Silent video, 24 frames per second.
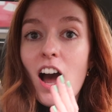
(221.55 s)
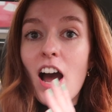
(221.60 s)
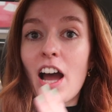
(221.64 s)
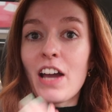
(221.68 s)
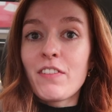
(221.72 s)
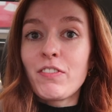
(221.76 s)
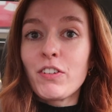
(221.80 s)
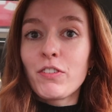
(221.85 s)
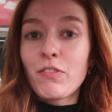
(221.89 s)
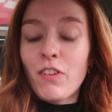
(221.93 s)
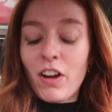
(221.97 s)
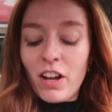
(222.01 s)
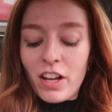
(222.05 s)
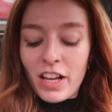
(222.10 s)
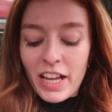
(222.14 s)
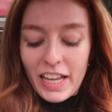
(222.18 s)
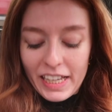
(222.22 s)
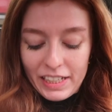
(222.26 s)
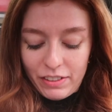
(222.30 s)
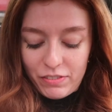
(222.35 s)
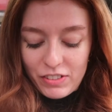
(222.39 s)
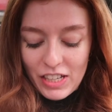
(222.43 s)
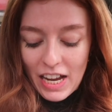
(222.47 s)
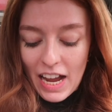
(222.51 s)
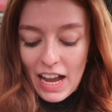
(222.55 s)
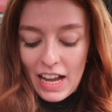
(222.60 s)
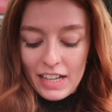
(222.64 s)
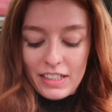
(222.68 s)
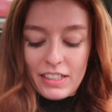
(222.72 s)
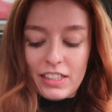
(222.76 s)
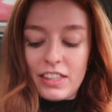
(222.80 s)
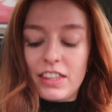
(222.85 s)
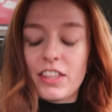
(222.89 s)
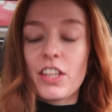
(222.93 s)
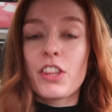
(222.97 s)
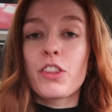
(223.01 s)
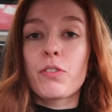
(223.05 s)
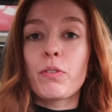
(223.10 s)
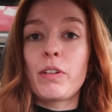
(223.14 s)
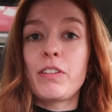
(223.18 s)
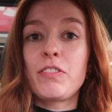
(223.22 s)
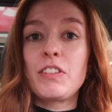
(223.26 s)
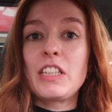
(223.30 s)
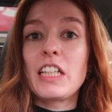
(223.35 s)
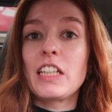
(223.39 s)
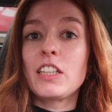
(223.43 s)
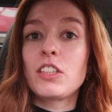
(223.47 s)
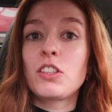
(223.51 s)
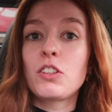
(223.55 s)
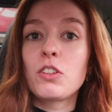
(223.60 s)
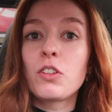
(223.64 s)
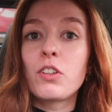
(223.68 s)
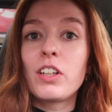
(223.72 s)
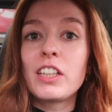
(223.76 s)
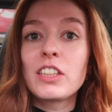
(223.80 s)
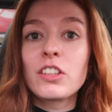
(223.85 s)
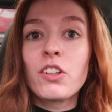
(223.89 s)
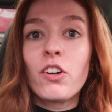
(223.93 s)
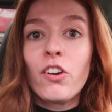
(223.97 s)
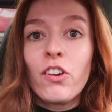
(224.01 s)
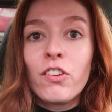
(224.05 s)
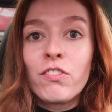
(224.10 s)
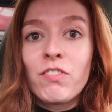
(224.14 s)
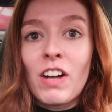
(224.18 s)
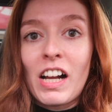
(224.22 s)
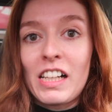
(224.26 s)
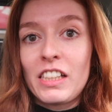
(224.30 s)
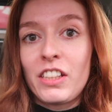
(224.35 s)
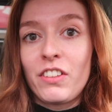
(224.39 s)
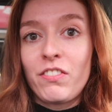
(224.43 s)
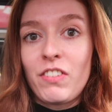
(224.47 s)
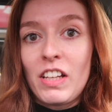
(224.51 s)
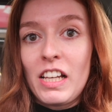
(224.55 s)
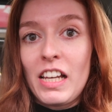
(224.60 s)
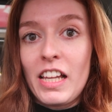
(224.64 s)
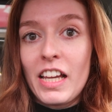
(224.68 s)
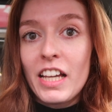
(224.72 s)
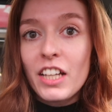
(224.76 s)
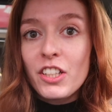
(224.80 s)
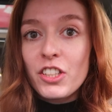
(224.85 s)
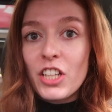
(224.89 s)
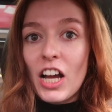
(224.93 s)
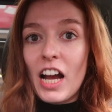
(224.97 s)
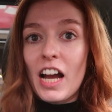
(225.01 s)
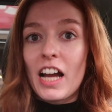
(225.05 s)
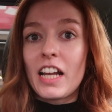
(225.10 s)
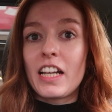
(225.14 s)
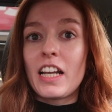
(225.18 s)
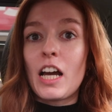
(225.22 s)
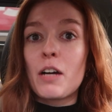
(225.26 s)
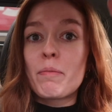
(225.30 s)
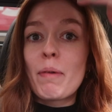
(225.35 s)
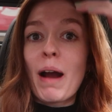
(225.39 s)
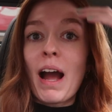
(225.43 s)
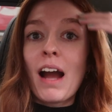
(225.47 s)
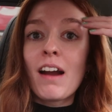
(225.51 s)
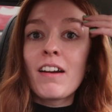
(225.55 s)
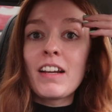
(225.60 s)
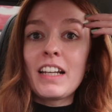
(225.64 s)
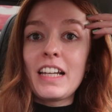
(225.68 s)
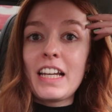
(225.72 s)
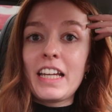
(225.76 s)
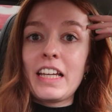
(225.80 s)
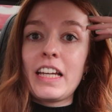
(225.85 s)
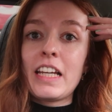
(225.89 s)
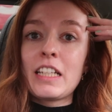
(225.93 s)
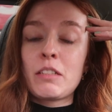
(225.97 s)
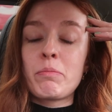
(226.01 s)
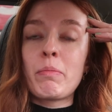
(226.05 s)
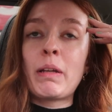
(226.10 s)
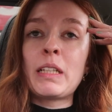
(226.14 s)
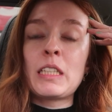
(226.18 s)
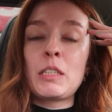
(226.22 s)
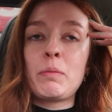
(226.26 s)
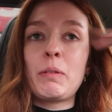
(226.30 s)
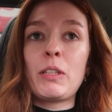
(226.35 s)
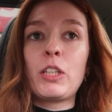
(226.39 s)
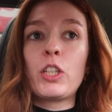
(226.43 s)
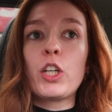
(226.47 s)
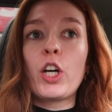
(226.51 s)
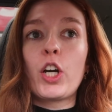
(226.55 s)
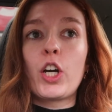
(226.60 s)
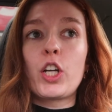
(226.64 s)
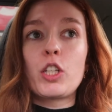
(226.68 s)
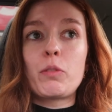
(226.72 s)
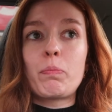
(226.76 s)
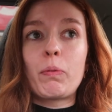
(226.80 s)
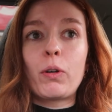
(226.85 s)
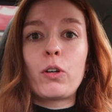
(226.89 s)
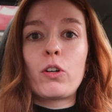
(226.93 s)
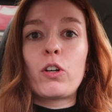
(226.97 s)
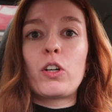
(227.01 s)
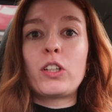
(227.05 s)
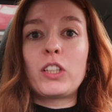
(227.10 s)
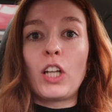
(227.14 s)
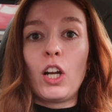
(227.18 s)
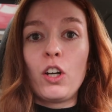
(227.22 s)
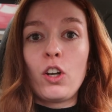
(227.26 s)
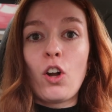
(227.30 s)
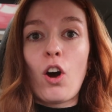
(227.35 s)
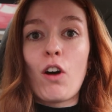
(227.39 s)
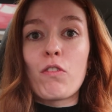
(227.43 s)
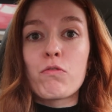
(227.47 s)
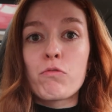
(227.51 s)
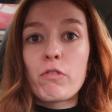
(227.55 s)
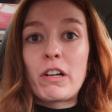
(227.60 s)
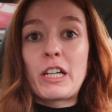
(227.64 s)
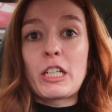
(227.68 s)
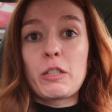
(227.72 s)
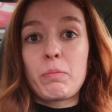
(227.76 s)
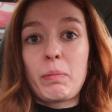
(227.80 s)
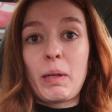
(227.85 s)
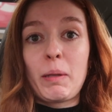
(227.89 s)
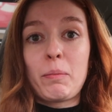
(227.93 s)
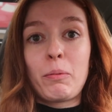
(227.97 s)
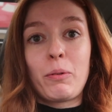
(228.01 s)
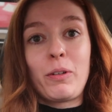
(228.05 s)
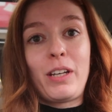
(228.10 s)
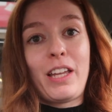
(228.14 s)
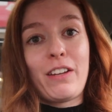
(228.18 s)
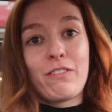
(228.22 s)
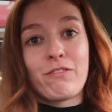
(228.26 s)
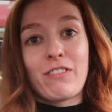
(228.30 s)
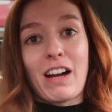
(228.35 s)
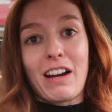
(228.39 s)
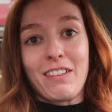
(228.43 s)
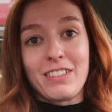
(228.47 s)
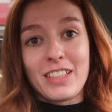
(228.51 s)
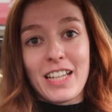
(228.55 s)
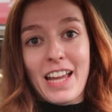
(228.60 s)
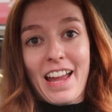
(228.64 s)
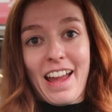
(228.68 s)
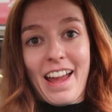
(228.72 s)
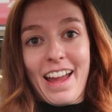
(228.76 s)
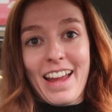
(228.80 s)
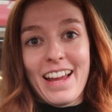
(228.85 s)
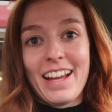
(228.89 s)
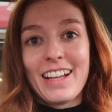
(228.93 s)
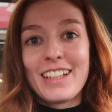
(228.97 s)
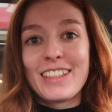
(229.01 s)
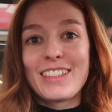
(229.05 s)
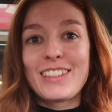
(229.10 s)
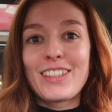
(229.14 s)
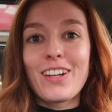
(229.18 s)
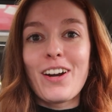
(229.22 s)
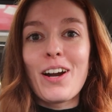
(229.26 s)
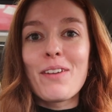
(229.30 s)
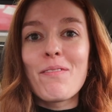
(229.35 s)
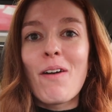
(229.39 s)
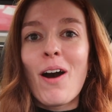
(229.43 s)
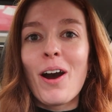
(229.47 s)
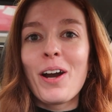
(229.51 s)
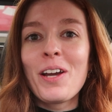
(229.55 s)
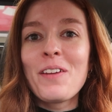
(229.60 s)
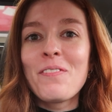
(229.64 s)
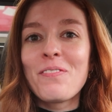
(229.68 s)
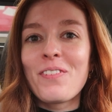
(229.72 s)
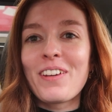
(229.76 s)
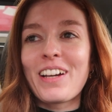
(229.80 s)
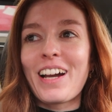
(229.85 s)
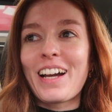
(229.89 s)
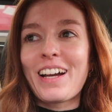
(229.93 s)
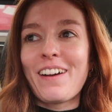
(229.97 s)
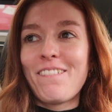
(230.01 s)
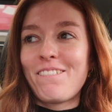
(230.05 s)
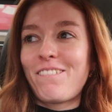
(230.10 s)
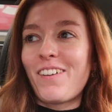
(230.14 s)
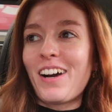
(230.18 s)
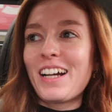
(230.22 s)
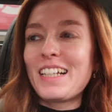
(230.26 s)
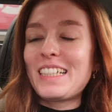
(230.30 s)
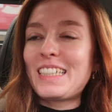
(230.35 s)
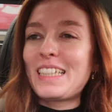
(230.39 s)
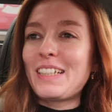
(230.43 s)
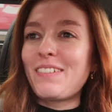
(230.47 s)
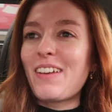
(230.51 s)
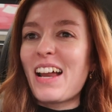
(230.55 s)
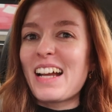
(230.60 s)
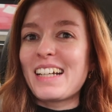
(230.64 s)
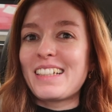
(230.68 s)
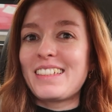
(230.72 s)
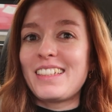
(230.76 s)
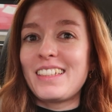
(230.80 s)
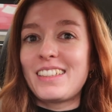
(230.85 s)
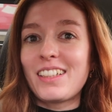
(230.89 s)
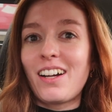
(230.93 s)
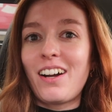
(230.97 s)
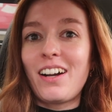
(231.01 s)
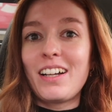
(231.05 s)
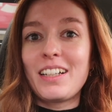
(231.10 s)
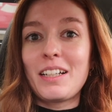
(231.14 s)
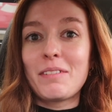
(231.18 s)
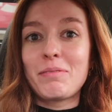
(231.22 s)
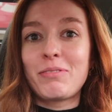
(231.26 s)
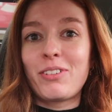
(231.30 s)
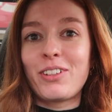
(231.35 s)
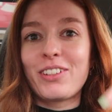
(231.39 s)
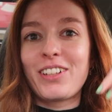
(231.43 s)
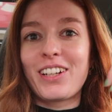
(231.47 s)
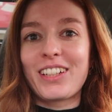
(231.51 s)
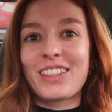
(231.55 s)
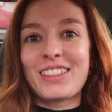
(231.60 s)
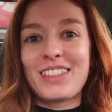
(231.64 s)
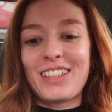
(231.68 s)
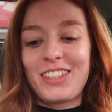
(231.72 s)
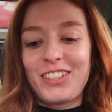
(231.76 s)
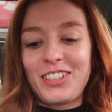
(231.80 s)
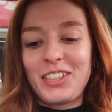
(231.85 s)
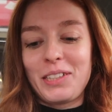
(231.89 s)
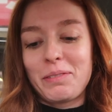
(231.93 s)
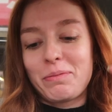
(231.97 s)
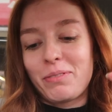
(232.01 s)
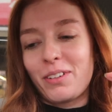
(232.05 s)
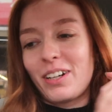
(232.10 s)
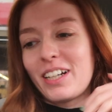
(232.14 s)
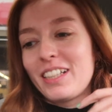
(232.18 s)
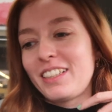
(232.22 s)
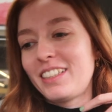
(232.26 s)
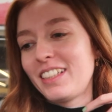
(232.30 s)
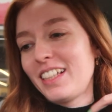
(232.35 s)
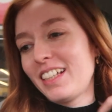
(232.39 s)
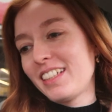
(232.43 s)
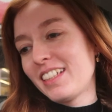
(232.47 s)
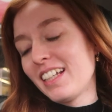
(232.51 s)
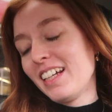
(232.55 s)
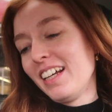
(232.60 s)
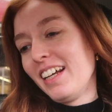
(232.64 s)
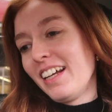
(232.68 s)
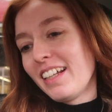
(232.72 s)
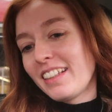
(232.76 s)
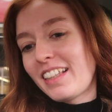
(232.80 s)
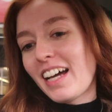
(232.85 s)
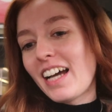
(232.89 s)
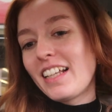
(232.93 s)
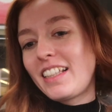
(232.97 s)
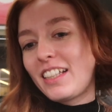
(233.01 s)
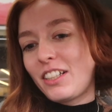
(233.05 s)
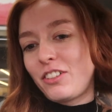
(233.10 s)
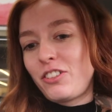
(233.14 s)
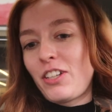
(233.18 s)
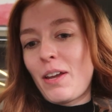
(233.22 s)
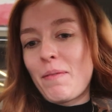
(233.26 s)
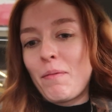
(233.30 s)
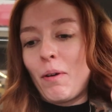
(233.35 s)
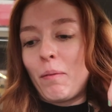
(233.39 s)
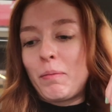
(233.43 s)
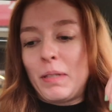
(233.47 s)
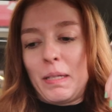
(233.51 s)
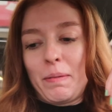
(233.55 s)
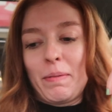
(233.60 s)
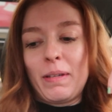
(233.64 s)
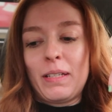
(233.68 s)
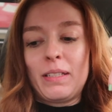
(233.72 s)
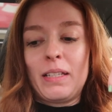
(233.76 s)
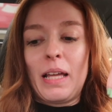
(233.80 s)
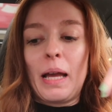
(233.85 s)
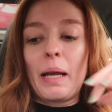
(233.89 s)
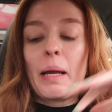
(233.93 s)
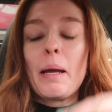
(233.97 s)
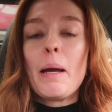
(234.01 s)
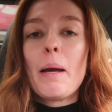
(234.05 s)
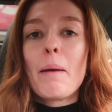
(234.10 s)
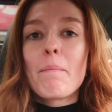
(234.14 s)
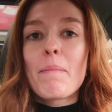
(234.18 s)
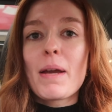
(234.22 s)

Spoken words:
I've arrived at the thrifting store. It's called Value Village, and apparently it's meant to be good because a lot of rich people live around here. So I'm hoping I can find some like designer products at cheap prices. That is extremely optimistic.